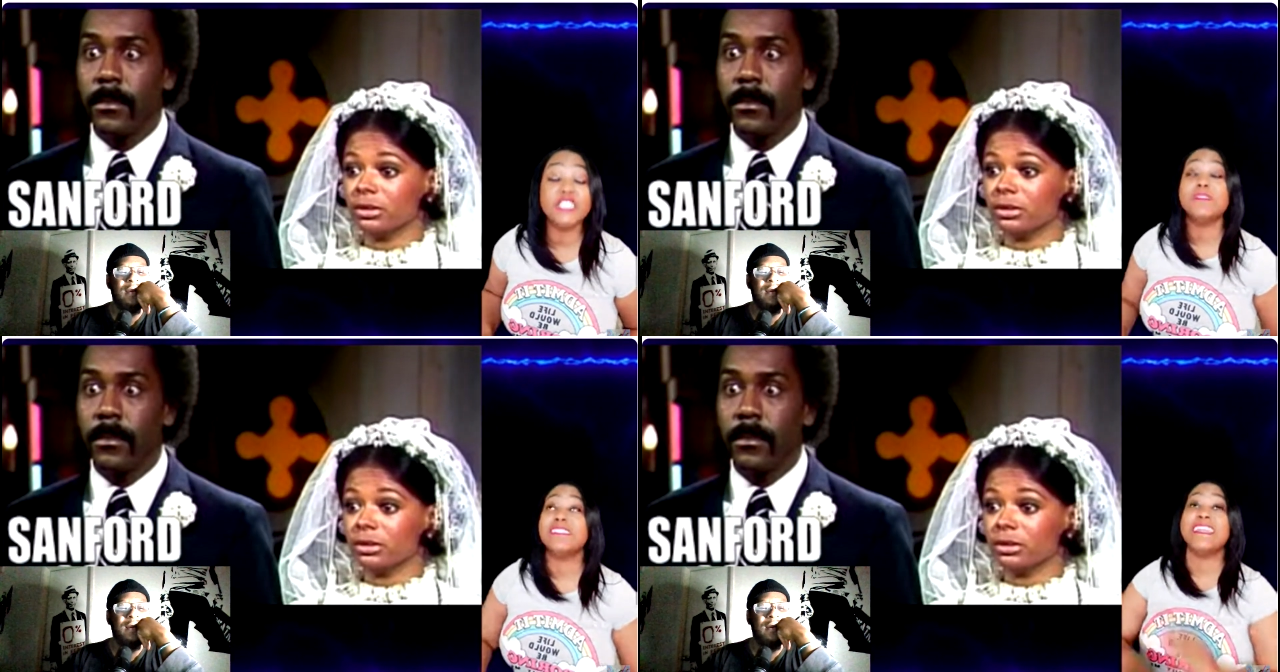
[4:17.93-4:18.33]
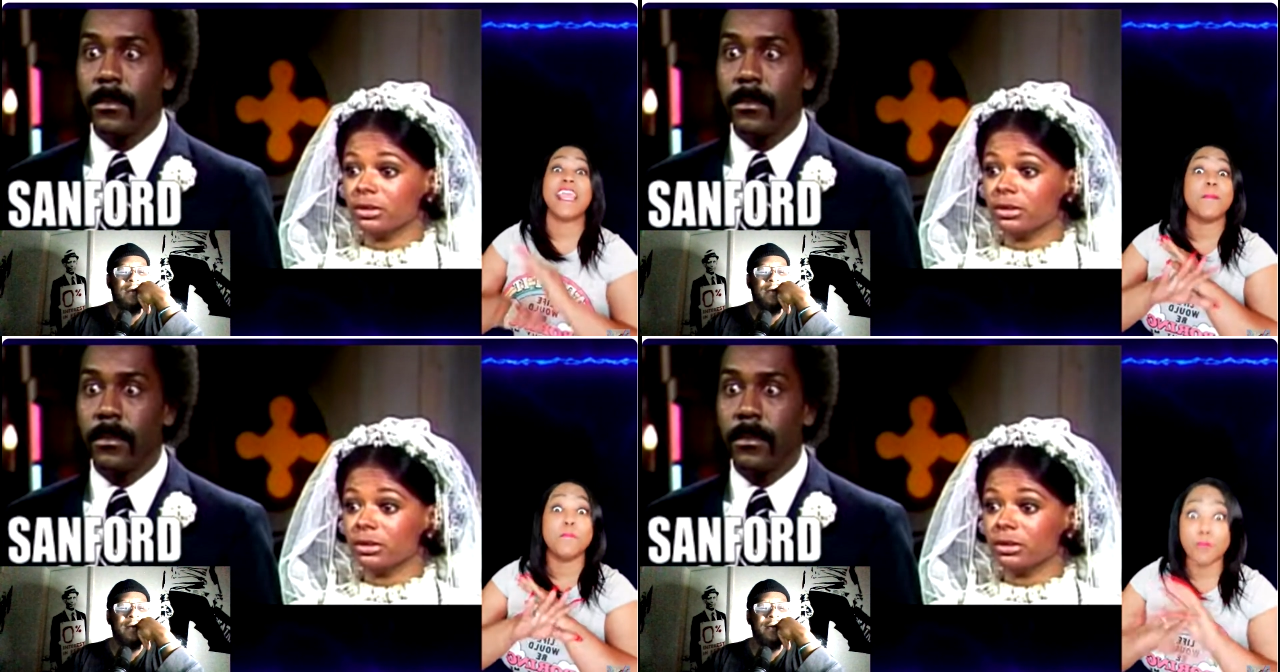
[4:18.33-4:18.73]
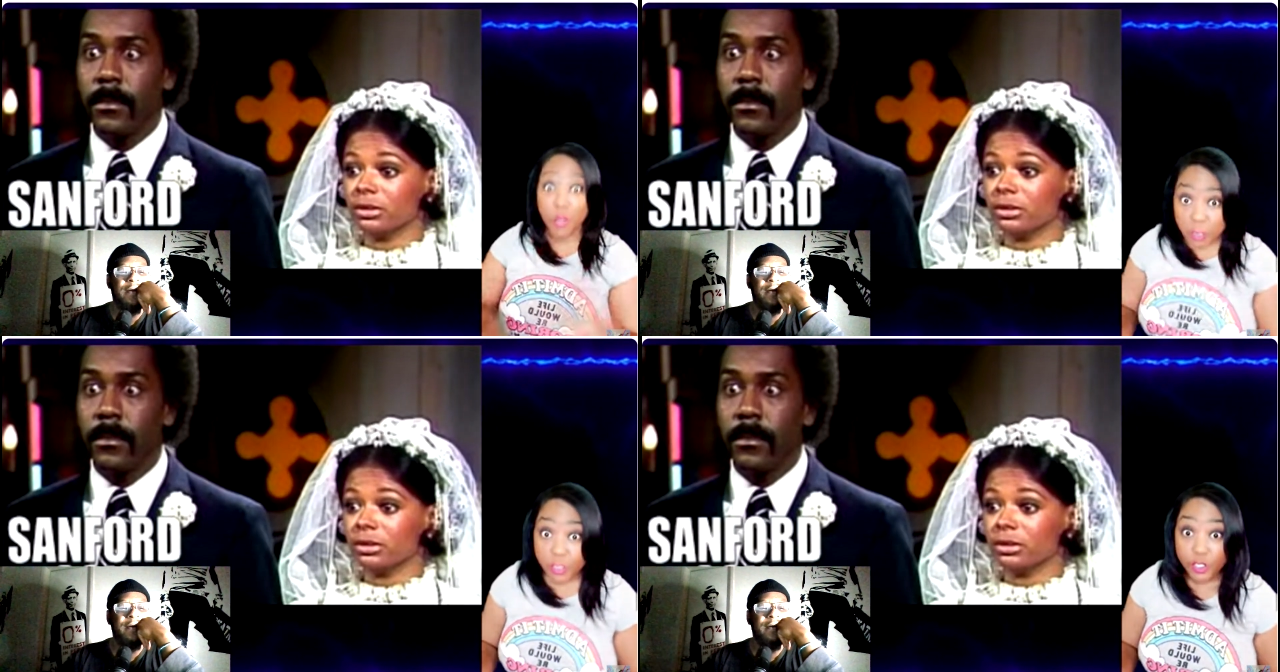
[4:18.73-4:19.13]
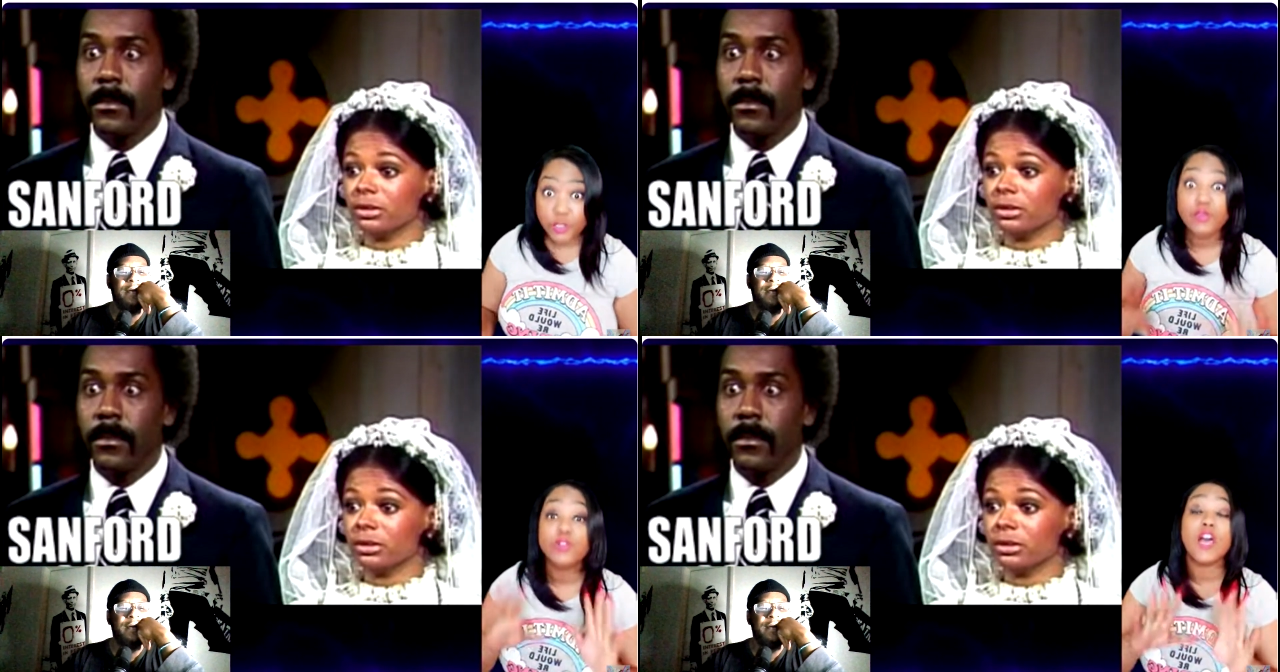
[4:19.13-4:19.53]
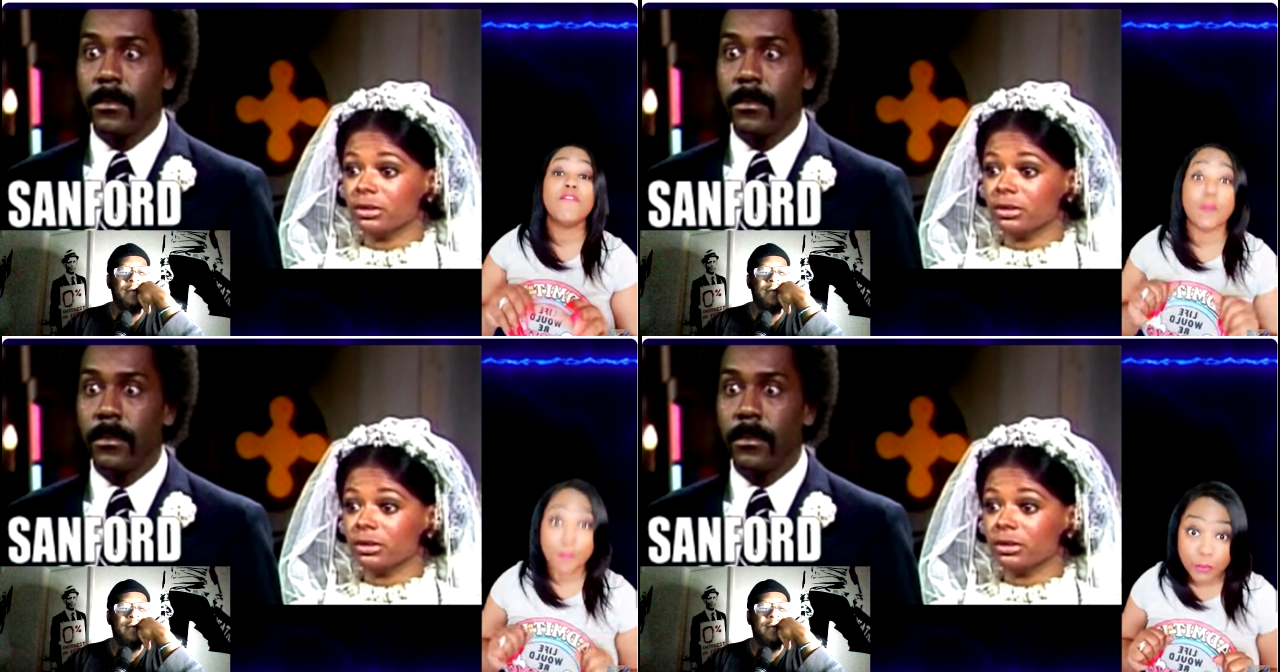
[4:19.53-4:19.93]
Speaker 1: she was in a multitude
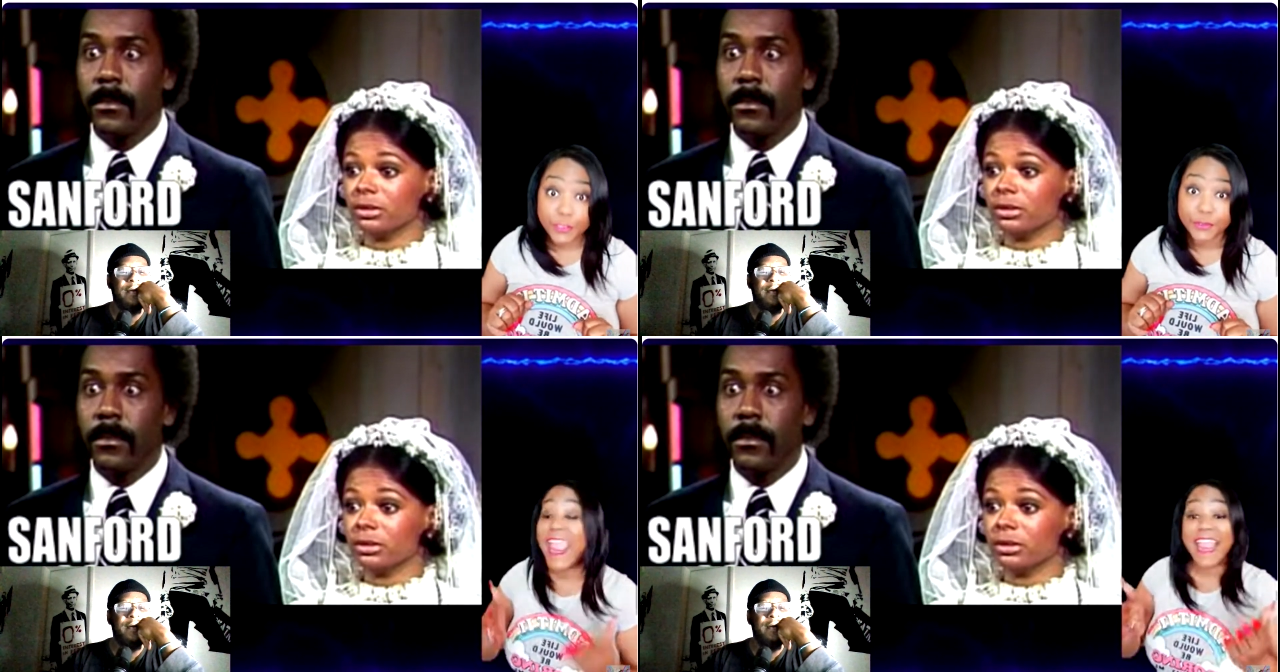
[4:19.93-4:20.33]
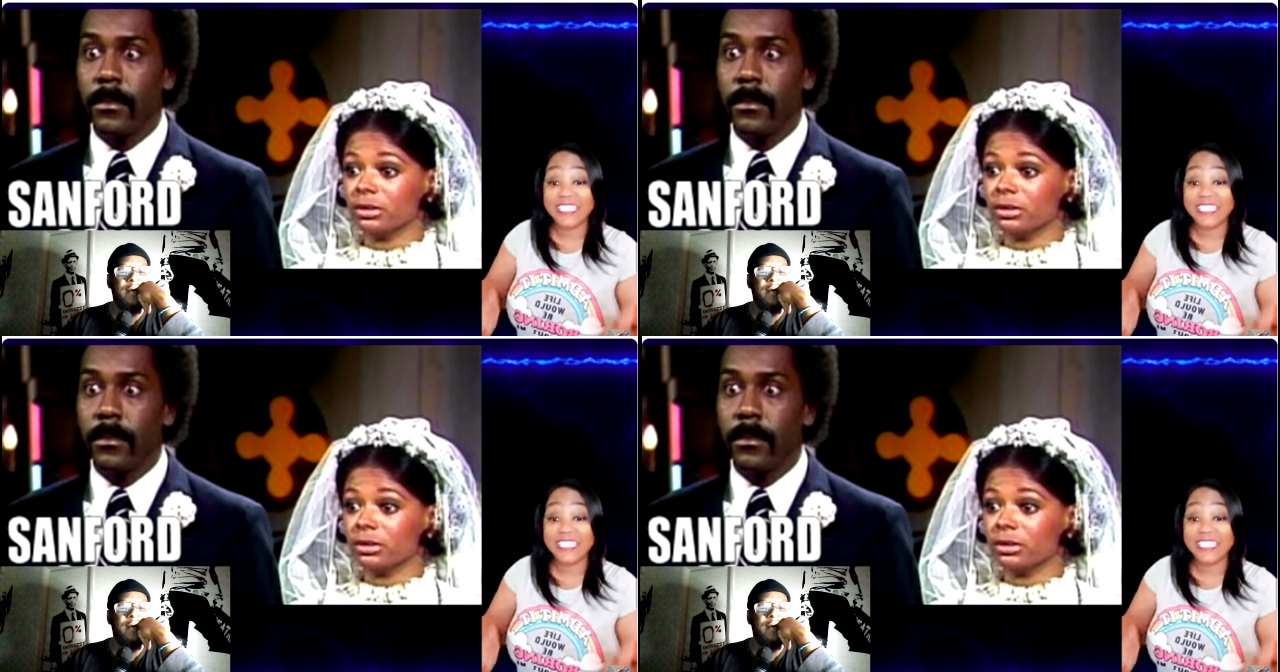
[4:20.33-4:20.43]
of commercials.